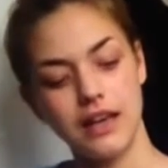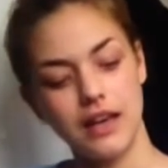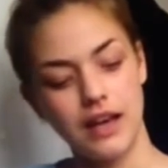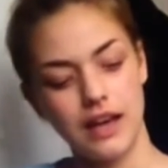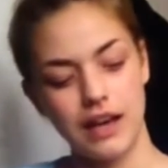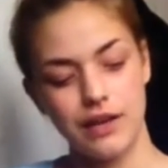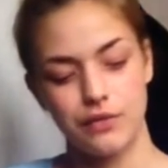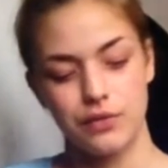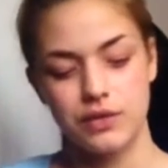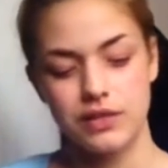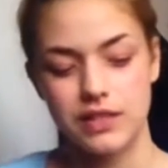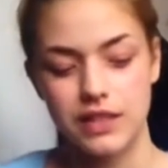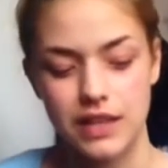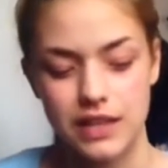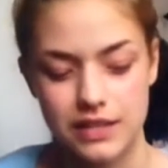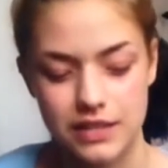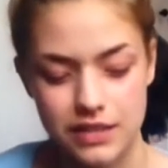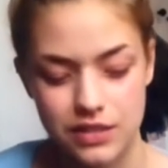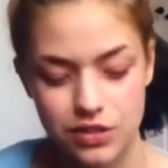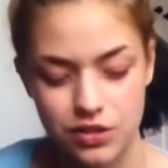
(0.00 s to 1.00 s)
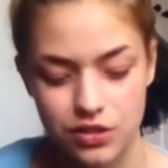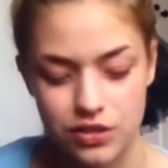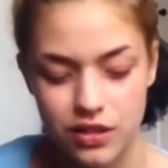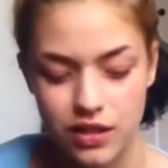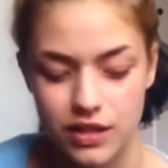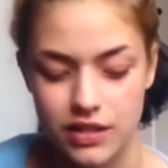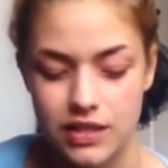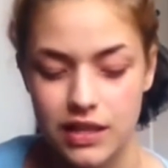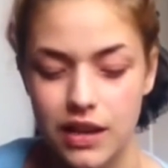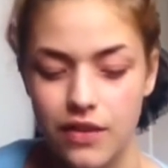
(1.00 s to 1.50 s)
Everyone says it's just
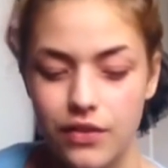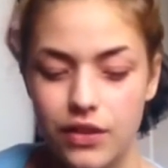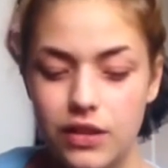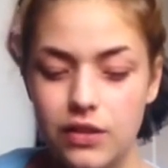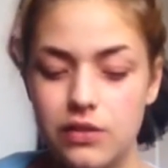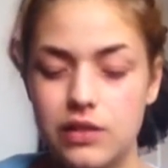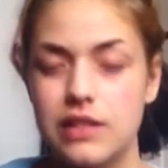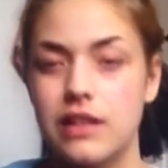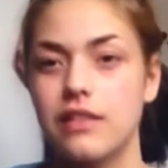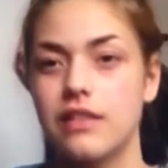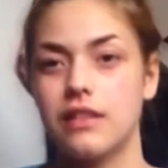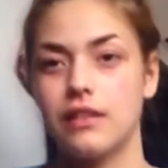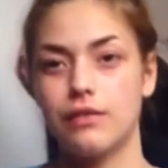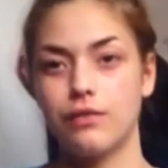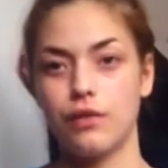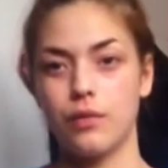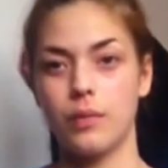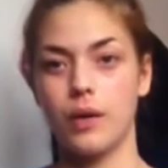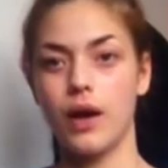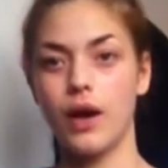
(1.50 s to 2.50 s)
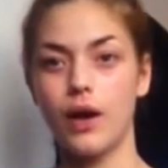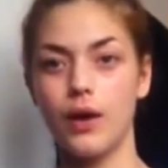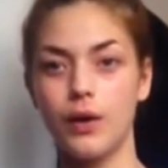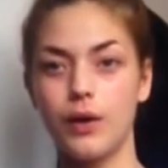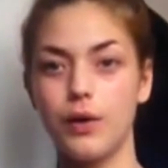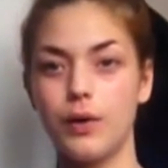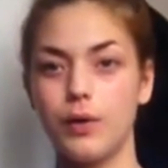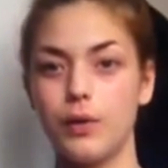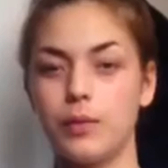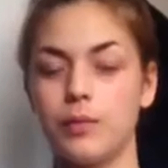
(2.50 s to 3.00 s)
nice to have a little something from
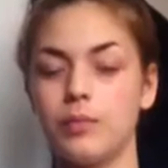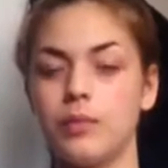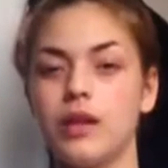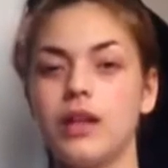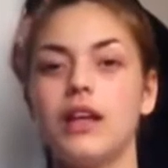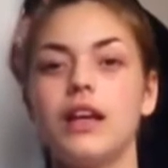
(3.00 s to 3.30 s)
home,